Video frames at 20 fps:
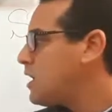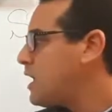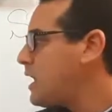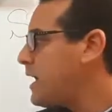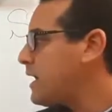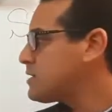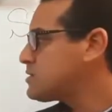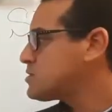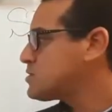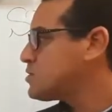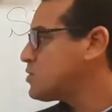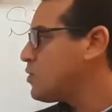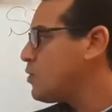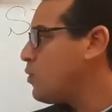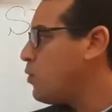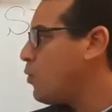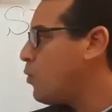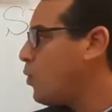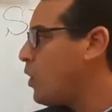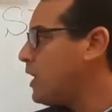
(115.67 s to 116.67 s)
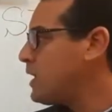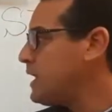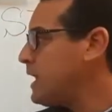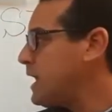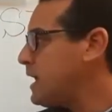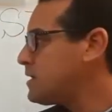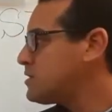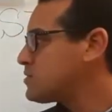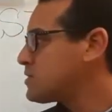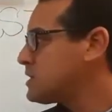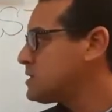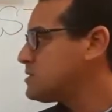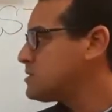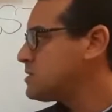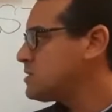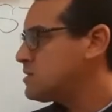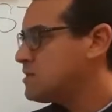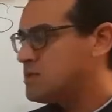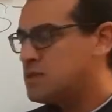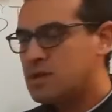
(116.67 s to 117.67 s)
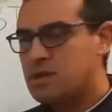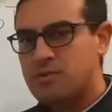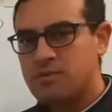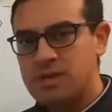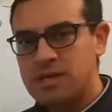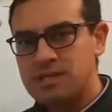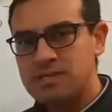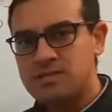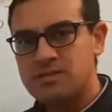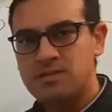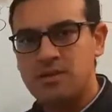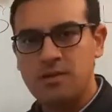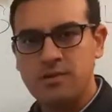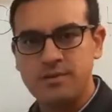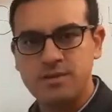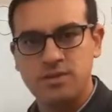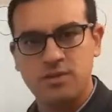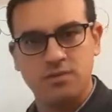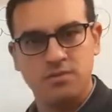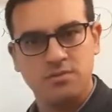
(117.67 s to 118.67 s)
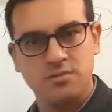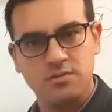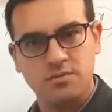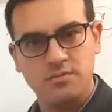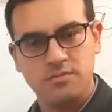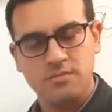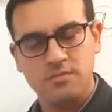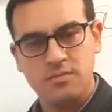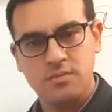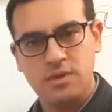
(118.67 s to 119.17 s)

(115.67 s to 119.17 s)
at 100 degrees Celsius.